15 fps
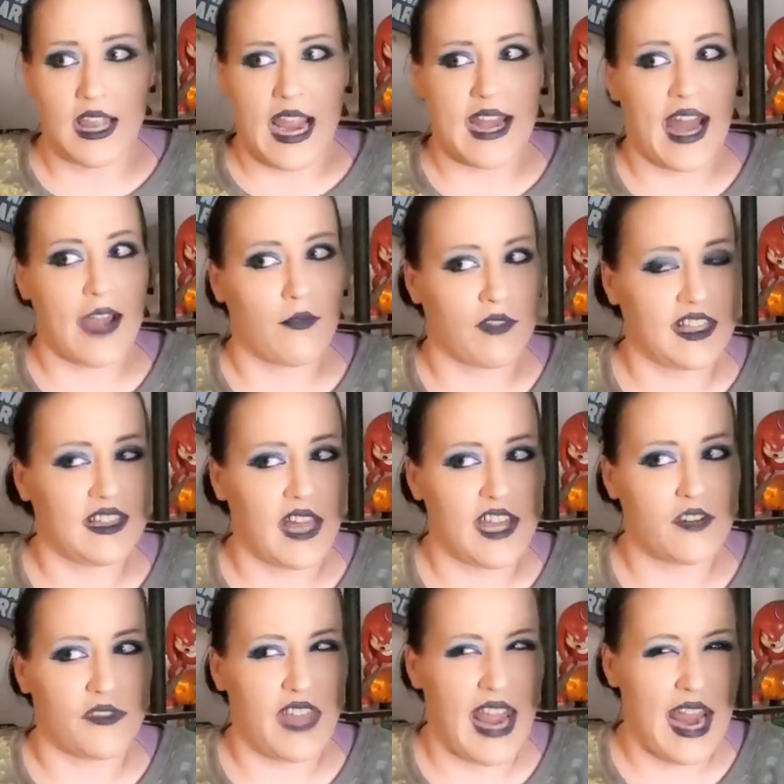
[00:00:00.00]
And I really
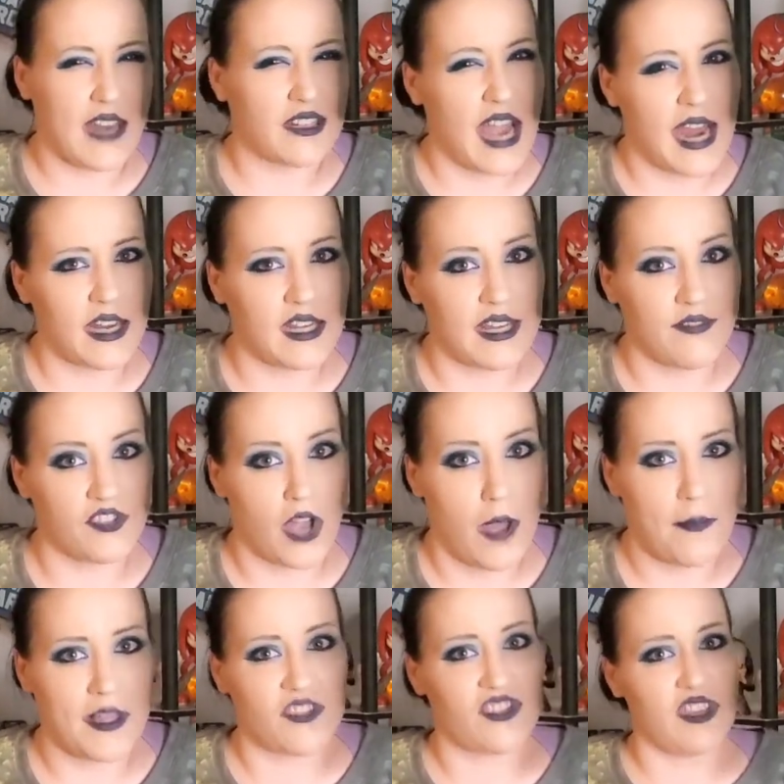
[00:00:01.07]
liked when the aunt kind of gives
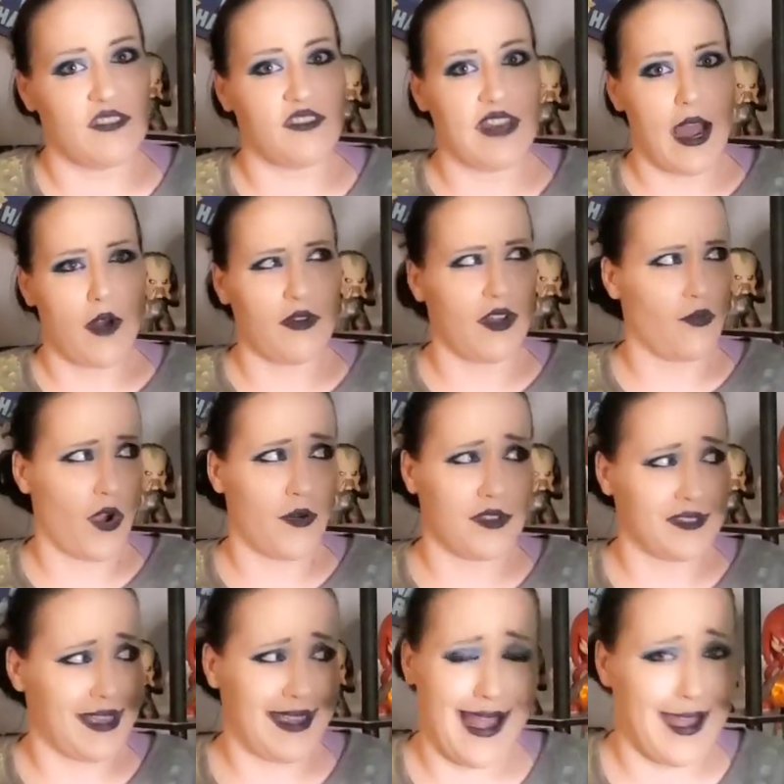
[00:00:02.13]
up and sits down and
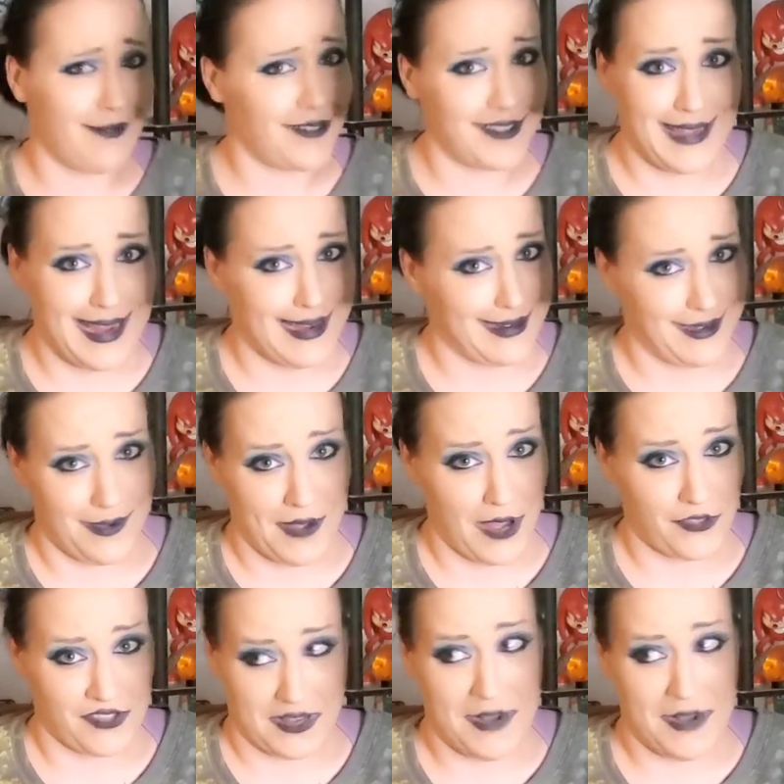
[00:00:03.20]
Rowan's like, I really ain't about this.